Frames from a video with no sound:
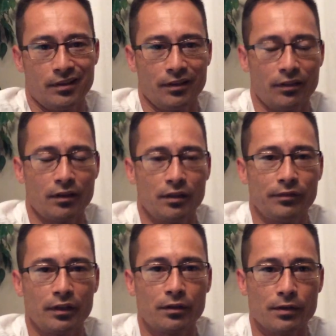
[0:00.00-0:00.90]
thought
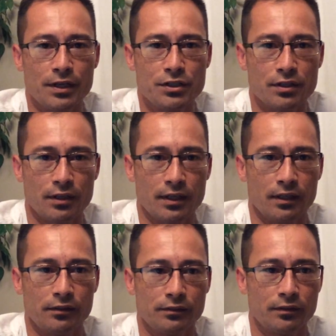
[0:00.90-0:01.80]
of the creation
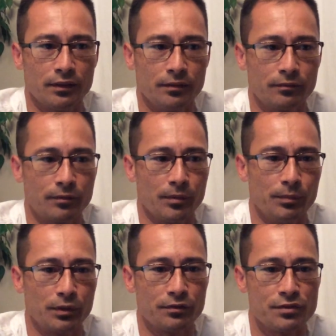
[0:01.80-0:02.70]
account from the
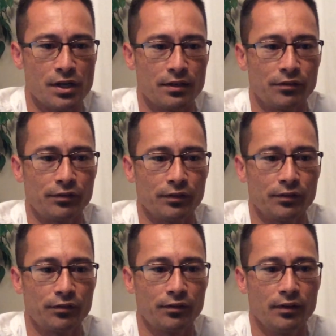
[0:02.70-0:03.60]
book of
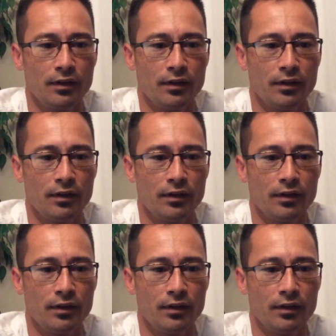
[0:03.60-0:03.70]
Genesis.